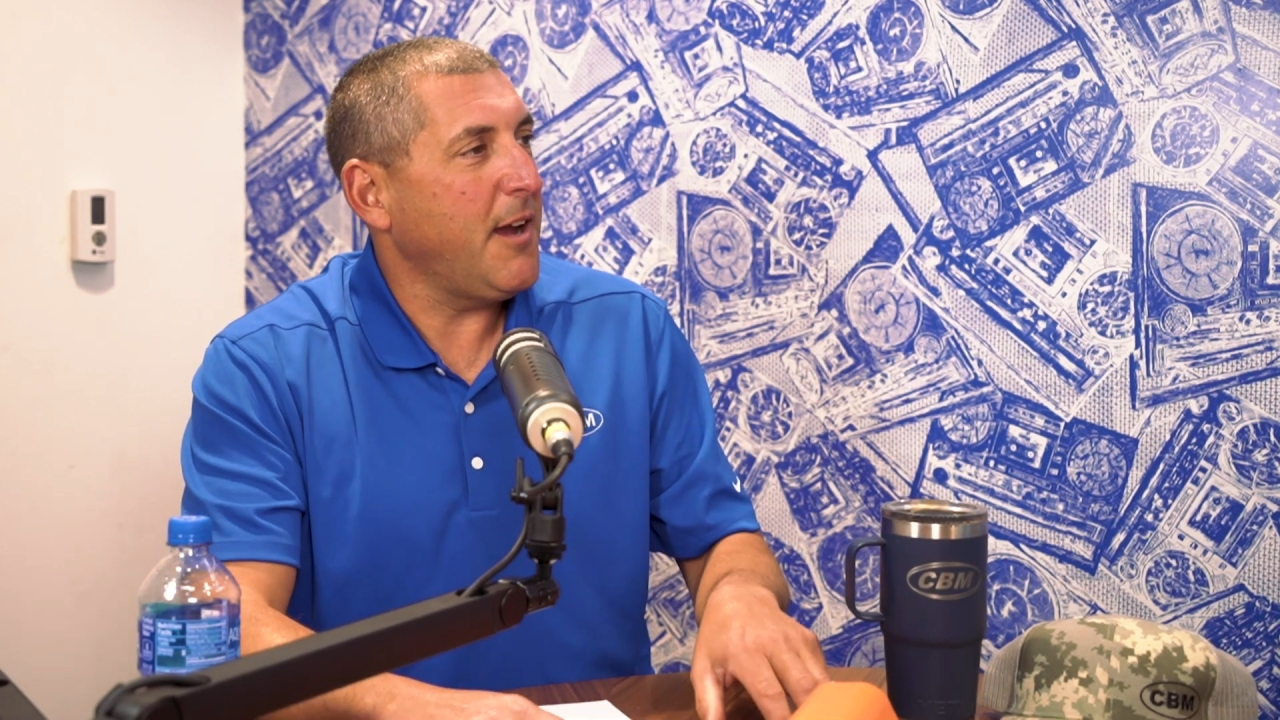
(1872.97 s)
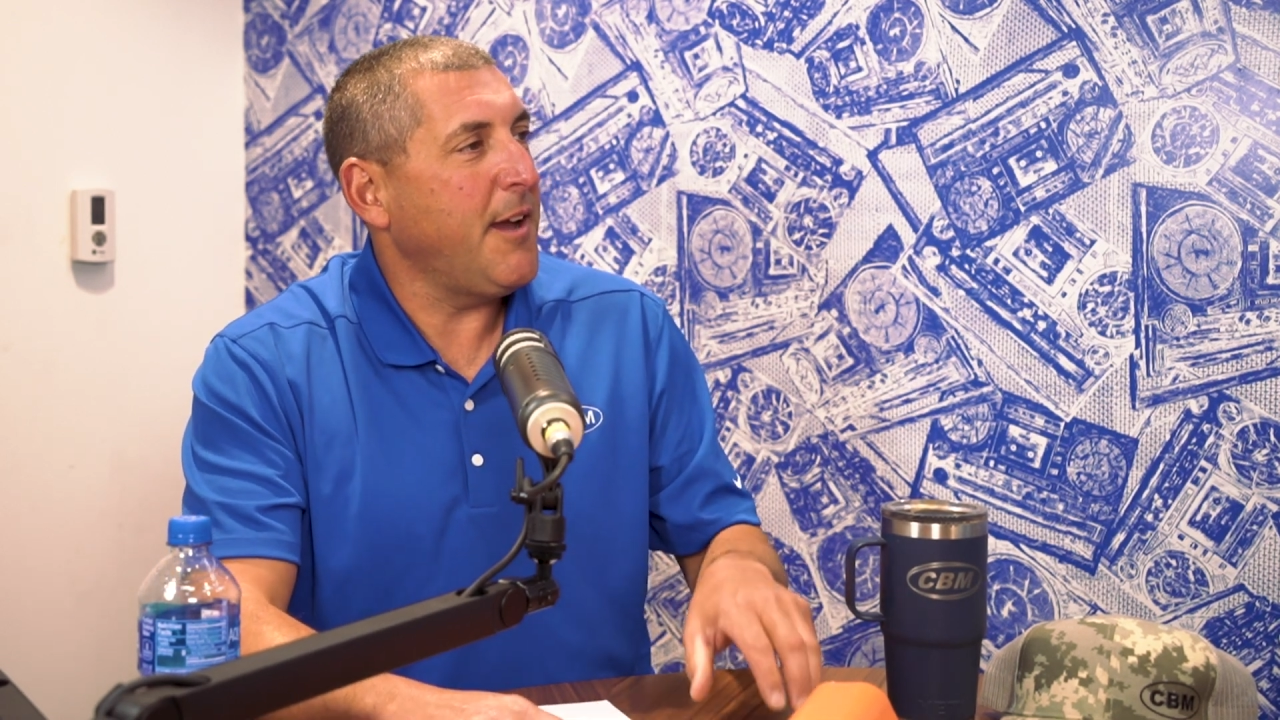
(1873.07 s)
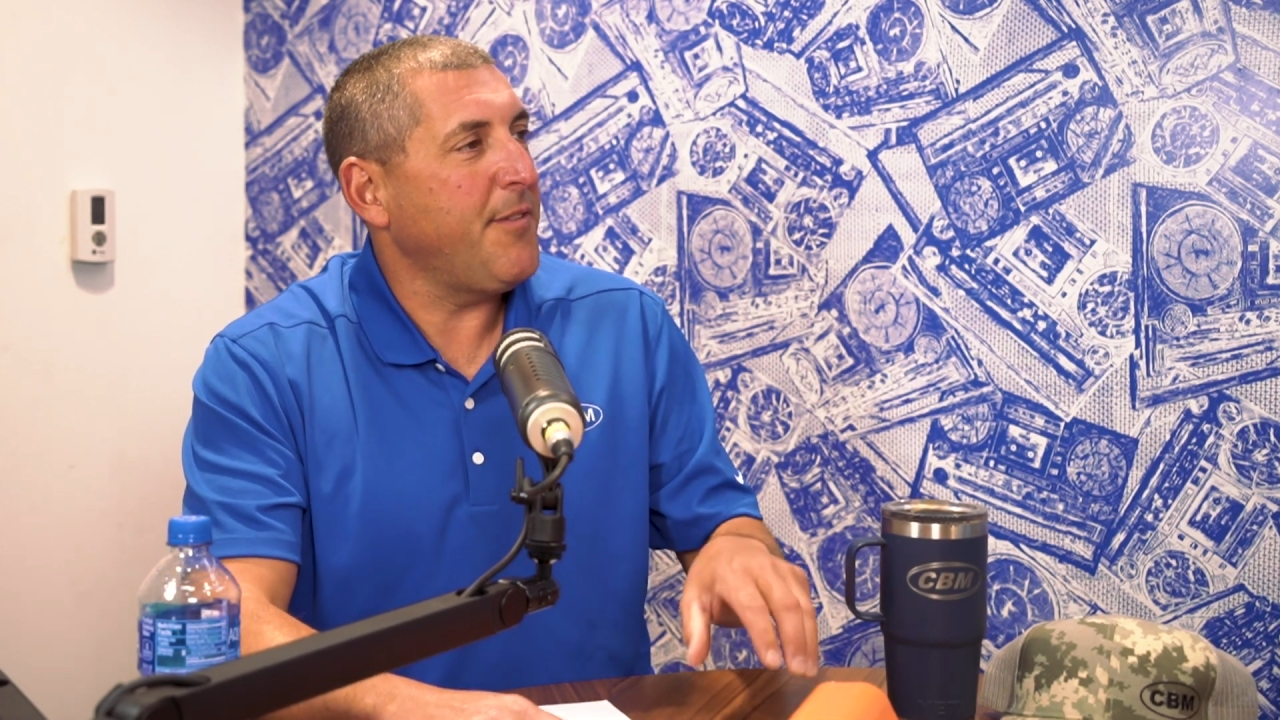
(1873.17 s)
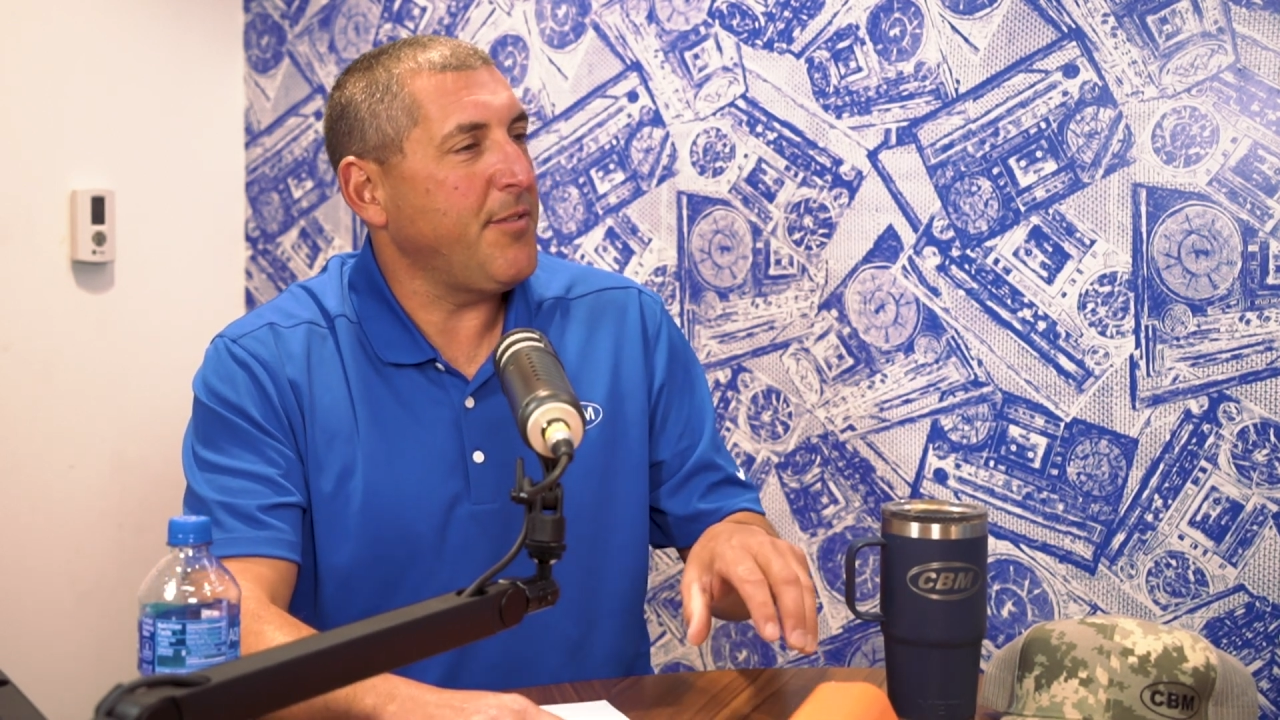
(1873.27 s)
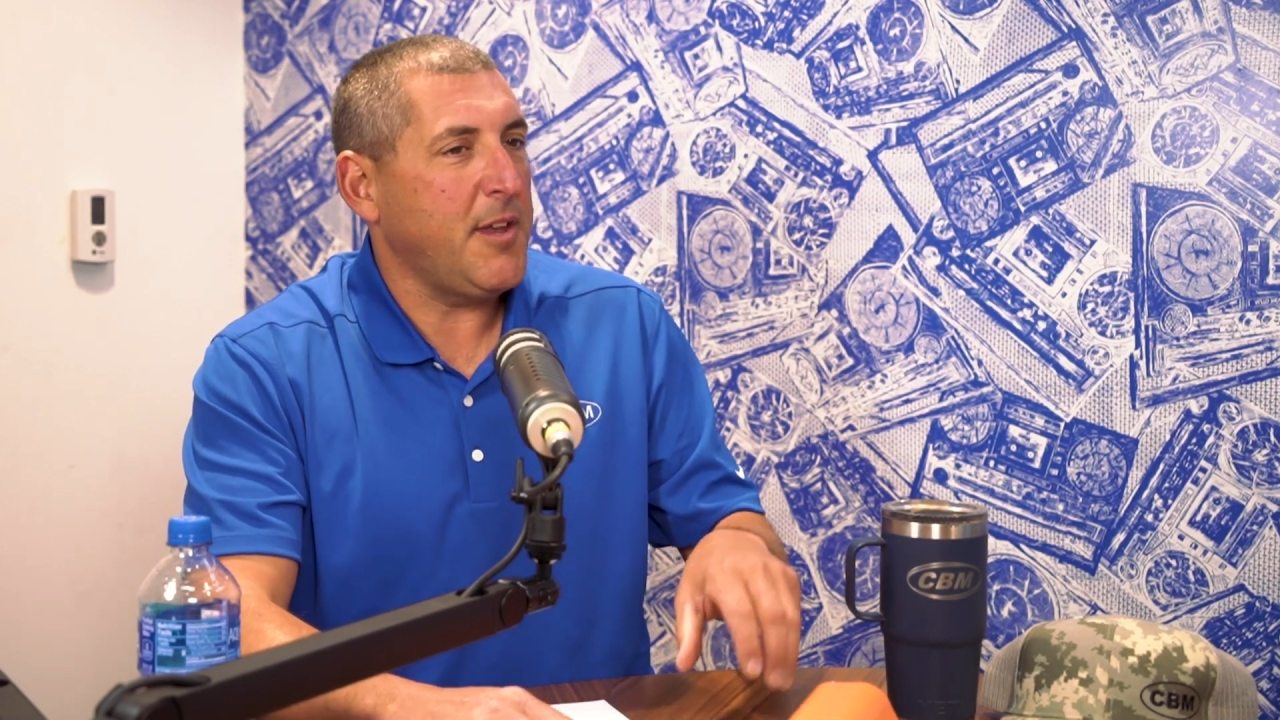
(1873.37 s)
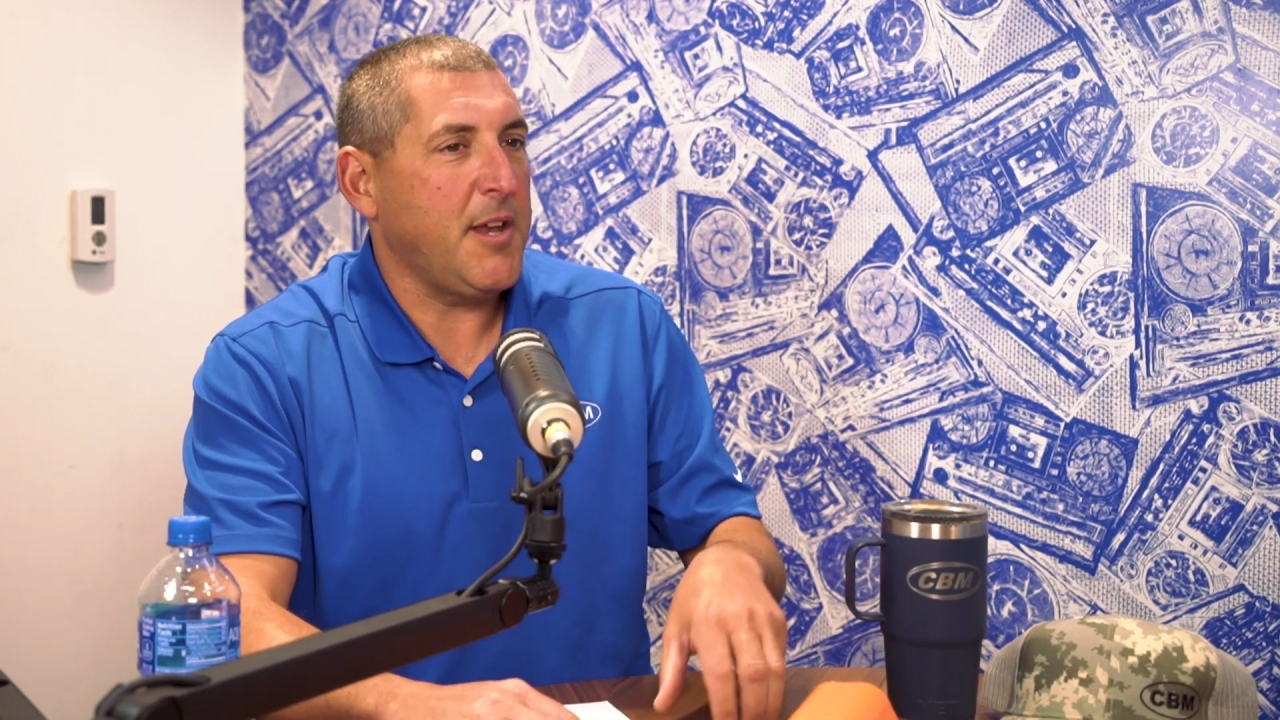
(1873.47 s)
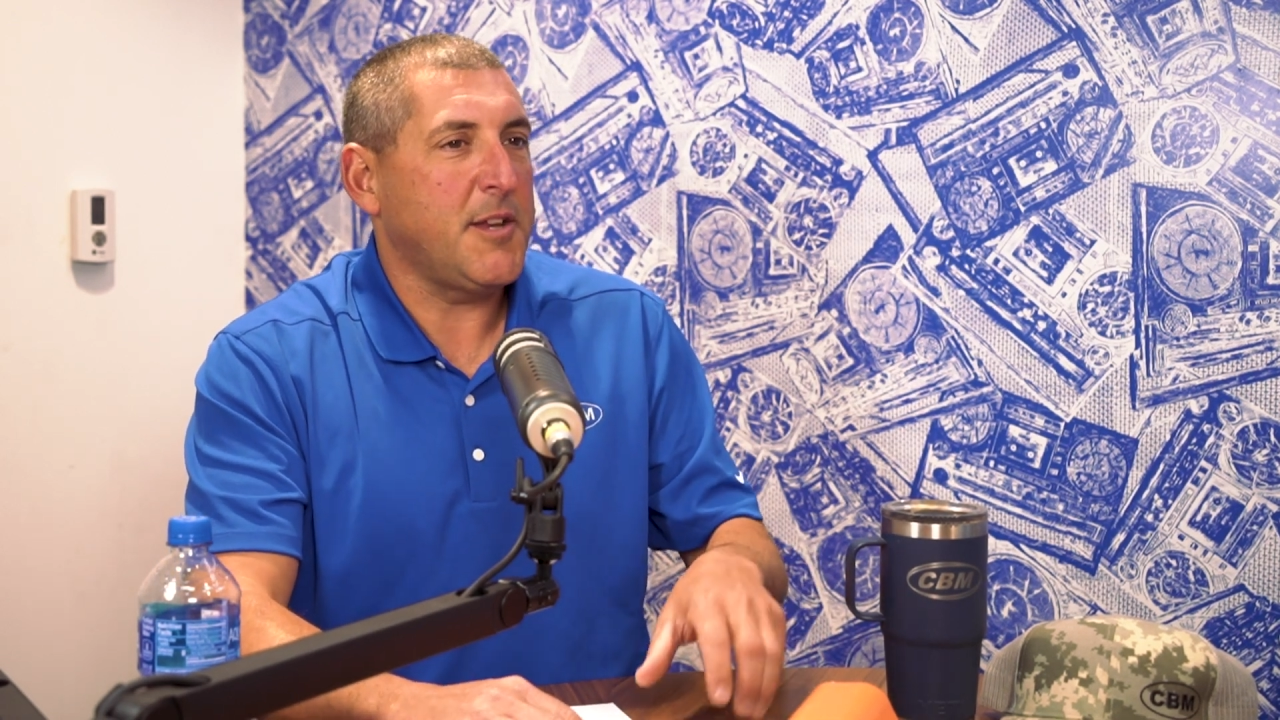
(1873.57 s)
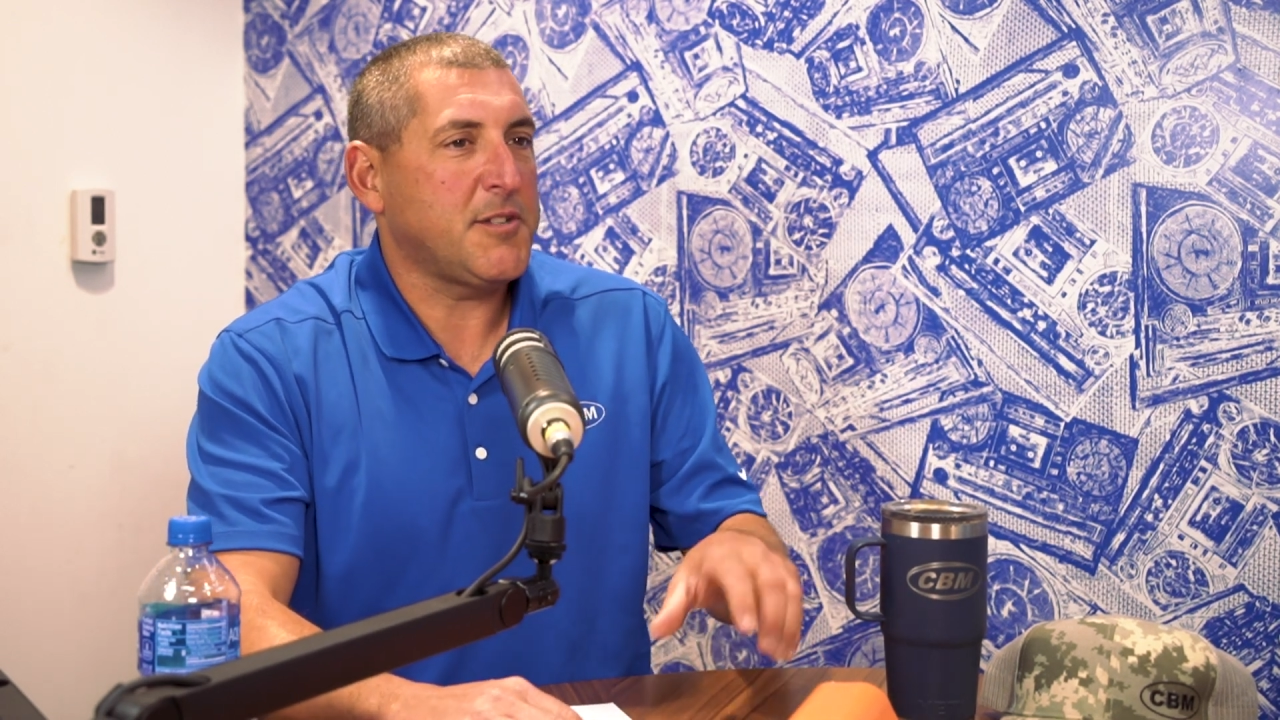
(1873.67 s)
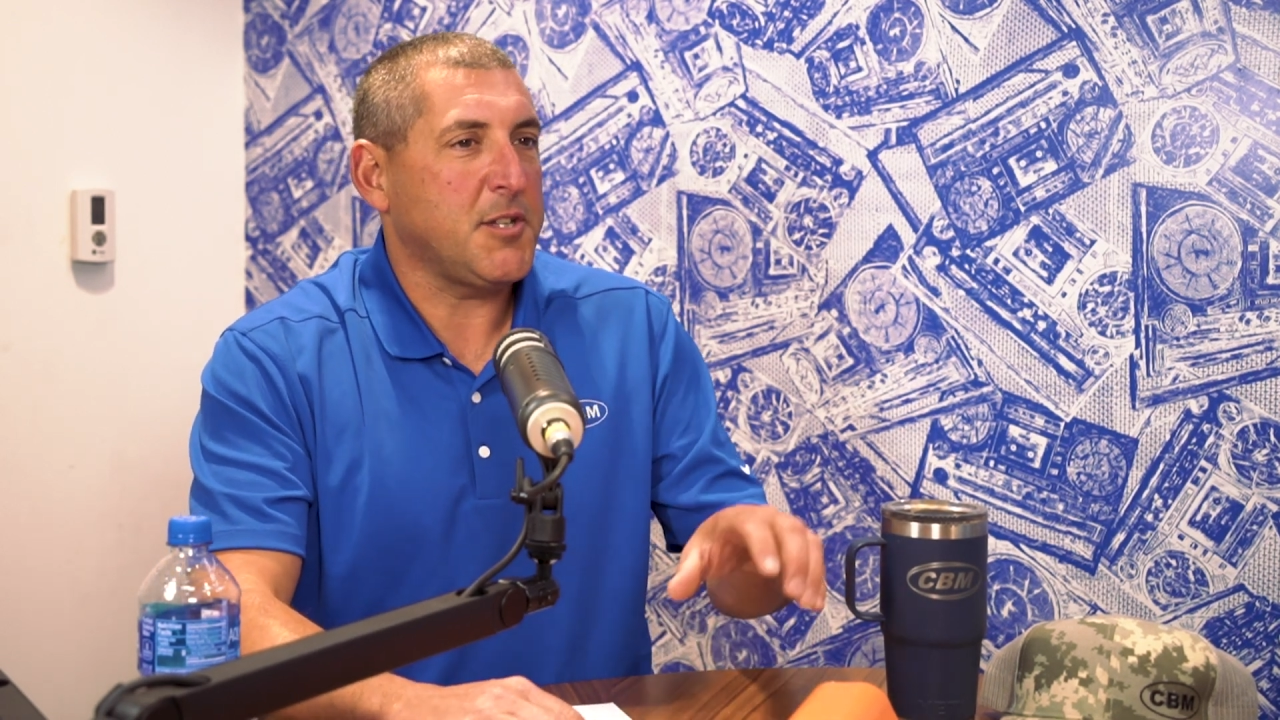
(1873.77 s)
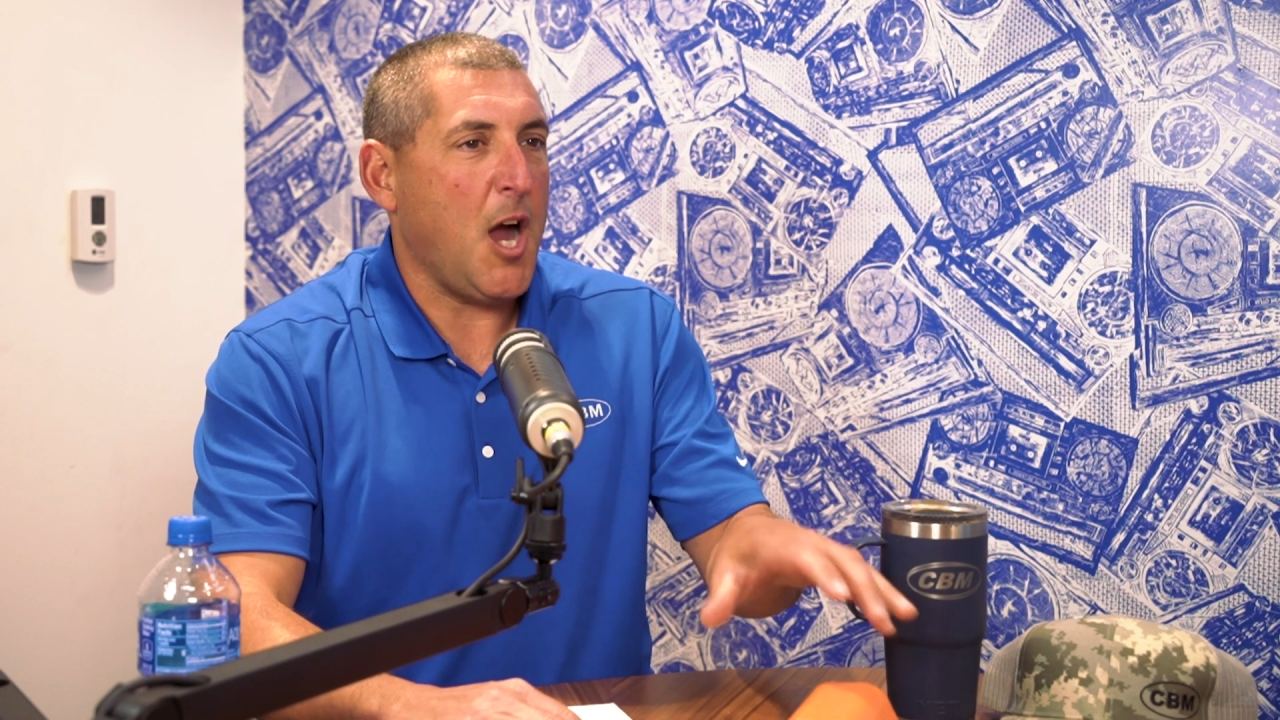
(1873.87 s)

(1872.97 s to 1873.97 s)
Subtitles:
And then it's an